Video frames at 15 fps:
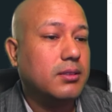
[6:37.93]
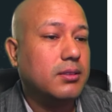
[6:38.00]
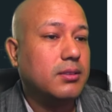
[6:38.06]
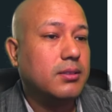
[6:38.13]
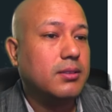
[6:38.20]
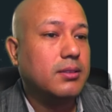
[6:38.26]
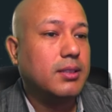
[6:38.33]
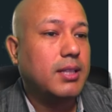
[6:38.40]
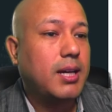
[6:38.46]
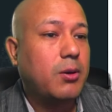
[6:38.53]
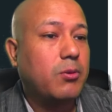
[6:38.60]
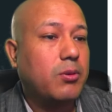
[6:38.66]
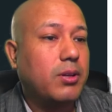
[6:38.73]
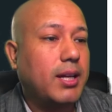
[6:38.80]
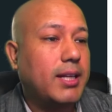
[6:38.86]
Now
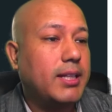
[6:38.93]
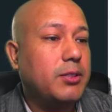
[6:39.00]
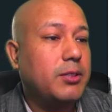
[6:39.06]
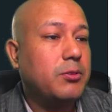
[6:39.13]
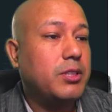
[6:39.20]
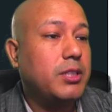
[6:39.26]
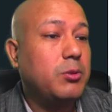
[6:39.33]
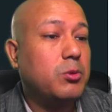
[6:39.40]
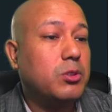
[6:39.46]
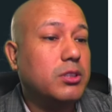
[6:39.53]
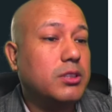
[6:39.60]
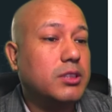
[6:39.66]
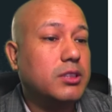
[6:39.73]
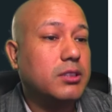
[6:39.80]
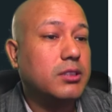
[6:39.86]
I need to keyword
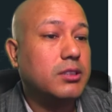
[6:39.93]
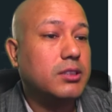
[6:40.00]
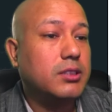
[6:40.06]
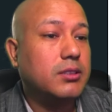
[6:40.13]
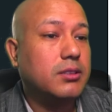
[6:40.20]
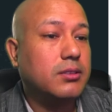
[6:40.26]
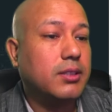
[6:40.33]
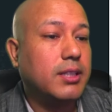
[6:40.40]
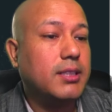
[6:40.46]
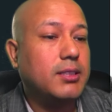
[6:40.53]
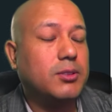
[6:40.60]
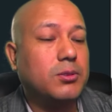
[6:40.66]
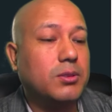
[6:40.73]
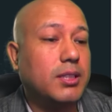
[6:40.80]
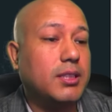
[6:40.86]
search, right? So
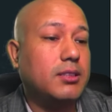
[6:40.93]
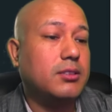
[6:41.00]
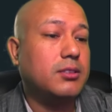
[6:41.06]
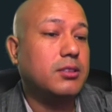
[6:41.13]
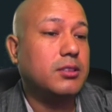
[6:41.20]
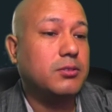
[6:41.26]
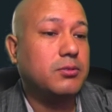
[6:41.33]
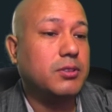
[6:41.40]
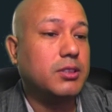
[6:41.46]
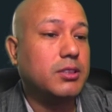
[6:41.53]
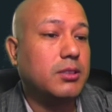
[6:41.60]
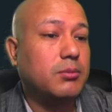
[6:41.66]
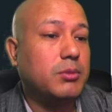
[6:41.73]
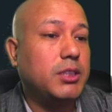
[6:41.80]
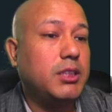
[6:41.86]
let's search for
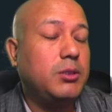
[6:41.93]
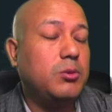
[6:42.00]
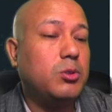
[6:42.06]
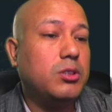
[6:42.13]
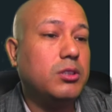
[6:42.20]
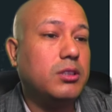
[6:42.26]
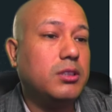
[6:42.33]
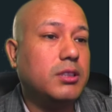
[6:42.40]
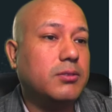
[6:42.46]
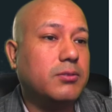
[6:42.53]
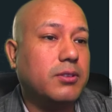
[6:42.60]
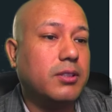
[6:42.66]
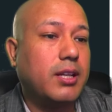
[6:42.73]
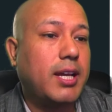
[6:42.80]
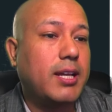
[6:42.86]
some keywords for
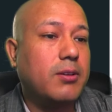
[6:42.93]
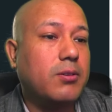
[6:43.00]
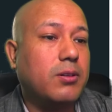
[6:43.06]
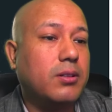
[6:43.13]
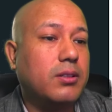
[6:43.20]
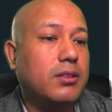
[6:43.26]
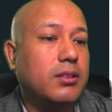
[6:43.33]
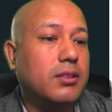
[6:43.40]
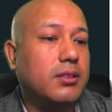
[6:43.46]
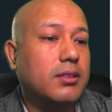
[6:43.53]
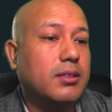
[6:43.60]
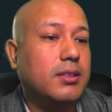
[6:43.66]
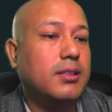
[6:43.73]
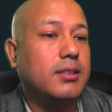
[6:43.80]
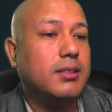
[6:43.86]
Nikon.
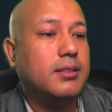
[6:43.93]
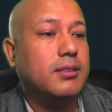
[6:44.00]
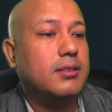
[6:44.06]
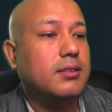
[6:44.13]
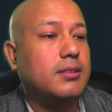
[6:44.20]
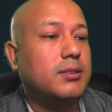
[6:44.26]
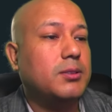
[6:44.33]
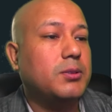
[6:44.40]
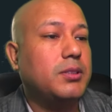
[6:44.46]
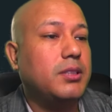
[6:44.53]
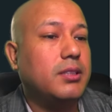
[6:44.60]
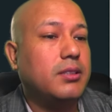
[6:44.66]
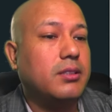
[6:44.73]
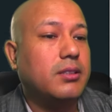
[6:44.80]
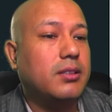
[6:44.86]
So
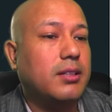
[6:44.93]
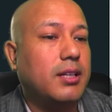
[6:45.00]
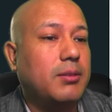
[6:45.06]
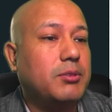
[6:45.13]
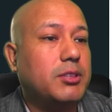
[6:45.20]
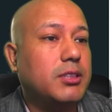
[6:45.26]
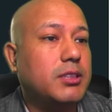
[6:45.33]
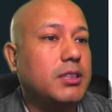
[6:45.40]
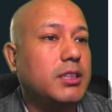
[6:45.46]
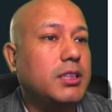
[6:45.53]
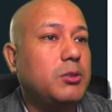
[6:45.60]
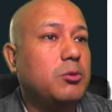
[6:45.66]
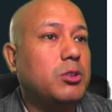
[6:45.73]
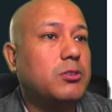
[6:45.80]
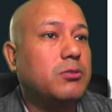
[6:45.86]
here I'm searching
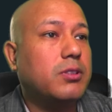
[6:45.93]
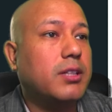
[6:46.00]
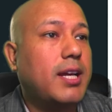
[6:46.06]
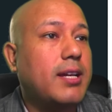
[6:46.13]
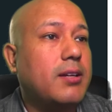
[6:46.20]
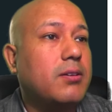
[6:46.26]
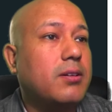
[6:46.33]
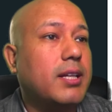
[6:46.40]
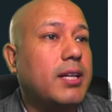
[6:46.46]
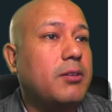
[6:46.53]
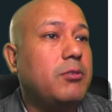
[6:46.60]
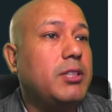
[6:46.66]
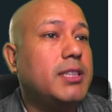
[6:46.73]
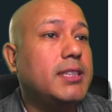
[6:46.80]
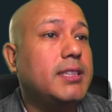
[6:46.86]
keywords for Nikon, and we
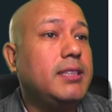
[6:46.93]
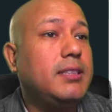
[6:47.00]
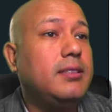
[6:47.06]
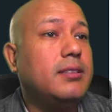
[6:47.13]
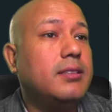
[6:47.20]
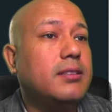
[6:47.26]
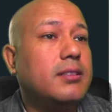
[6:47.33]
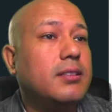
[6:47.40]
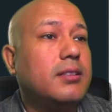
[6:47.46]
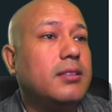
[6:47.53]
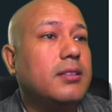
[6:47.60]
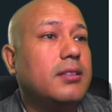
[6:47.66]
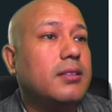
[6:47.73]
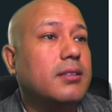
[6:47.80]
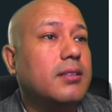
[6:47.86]
see
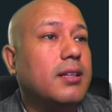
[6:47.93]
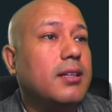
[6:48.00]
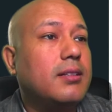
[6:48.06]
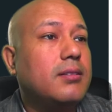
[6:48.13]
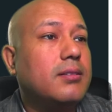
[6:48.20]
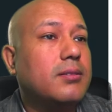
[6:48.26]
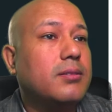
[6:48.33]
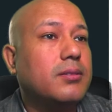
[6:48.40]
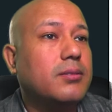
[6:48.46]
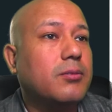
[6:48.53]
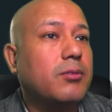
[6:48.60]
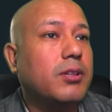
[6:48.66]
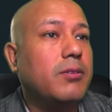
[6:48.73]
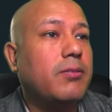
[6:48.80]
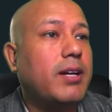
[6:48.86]
that
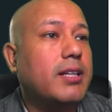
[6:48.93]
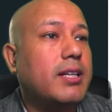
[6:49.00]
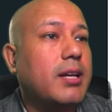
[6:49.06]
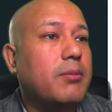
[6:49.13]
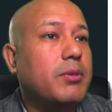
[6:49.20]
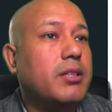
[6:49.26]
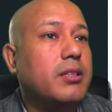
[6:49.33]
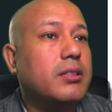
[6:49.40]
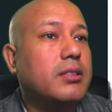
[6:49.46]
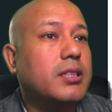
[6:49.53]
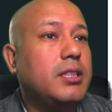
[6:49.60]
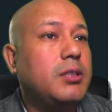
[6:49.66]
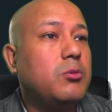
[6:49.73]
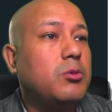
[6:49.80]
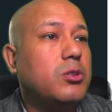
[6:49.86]
if I type in this
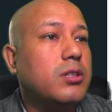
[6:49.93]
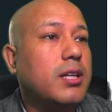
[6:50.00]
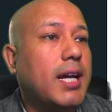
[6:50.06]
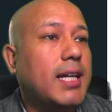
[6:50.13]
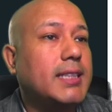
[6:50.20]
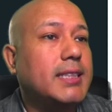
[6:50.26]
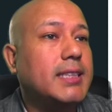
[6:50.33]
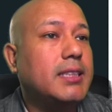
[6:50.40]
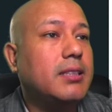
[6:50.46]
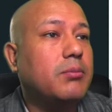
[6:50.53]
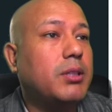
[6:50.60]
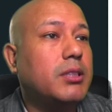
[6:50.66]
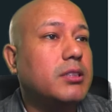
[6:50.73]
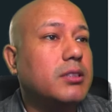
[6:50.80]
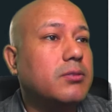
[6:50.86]
keyword, I see a
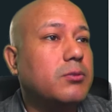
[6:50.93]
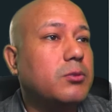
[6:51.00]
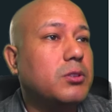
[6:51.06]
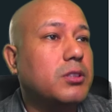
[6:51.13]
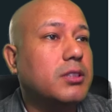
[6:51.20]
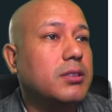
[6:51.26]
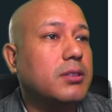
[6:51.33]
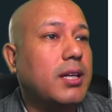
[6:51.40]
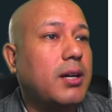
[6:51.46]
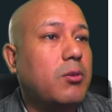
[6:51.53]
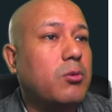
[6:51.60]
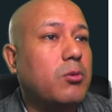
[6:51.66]
bunch of words. Now